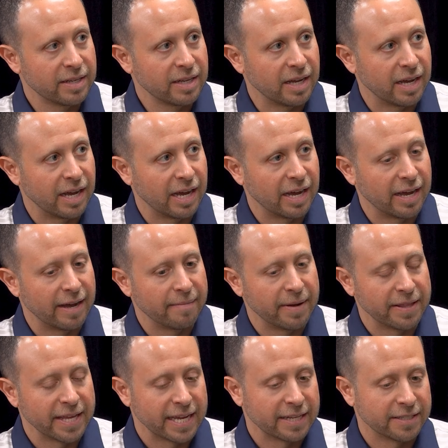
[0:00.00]

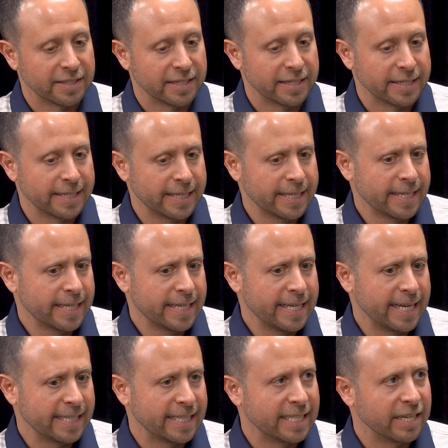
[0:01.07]
I think it's a
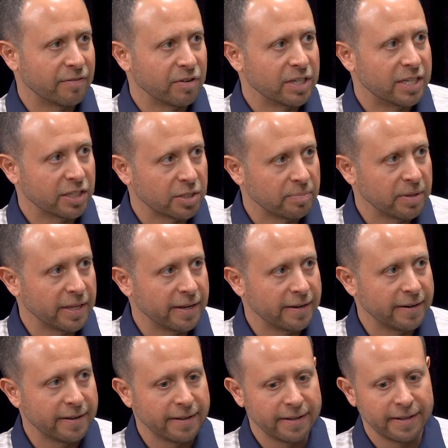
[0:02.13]
different
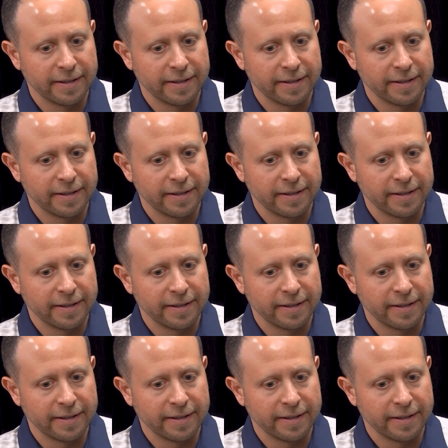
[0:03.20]
discipline,